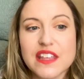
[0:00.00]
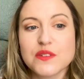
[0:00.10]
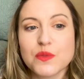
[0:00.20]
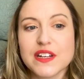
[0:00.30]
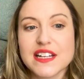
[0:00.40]

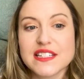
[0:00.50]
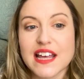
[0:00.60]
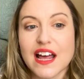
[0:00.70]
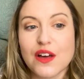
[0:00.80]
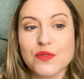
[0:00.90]
This one
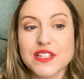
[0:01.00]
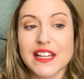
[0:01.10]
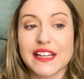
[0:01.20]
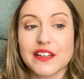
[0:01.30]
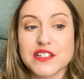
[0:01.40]
sounds
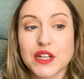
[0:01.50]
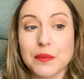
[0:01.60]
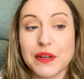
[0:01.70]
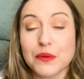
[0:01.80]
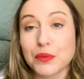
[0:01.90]
like it's
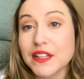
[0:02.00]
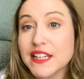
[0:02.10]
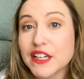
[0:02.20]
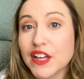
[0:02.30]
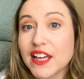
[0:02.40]
going to be
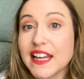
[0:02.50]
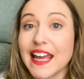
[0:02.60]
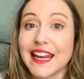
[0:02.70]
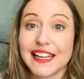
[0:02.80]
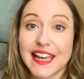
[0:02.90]
really good,
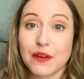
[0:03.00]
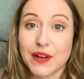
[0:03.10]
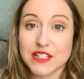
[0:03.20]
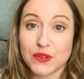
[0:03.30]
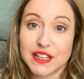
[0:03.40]
and I can't
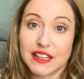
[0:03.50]
wait to